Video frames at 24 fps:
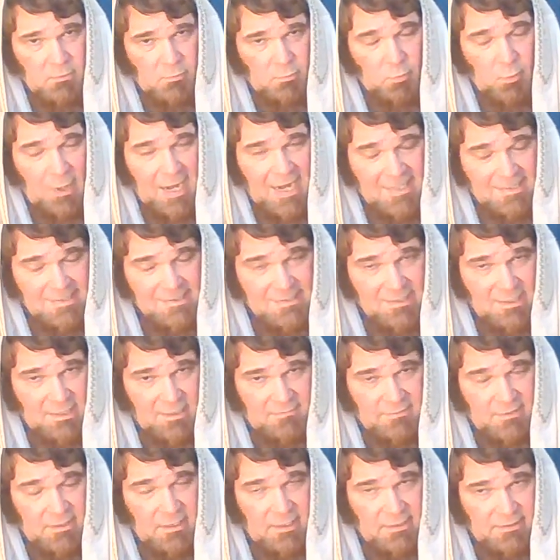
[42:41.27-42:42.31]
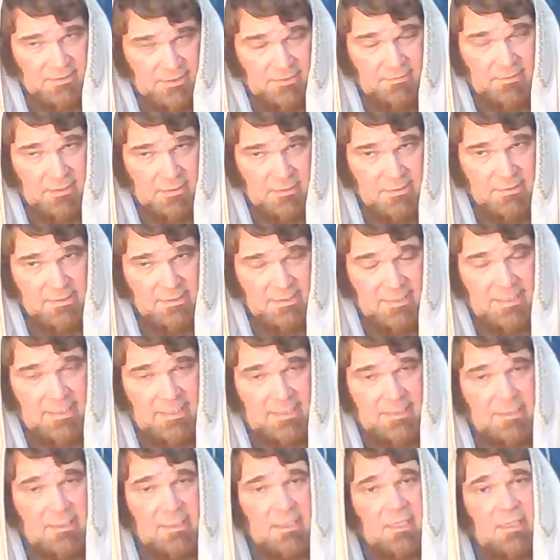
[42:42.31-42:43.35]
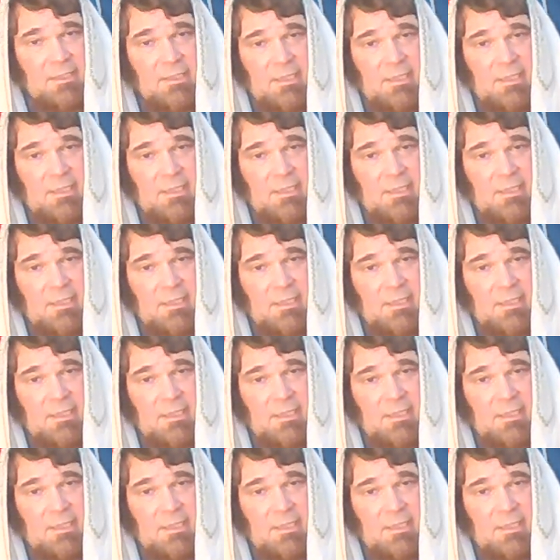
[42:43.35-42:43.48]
ways of God. Do you understand?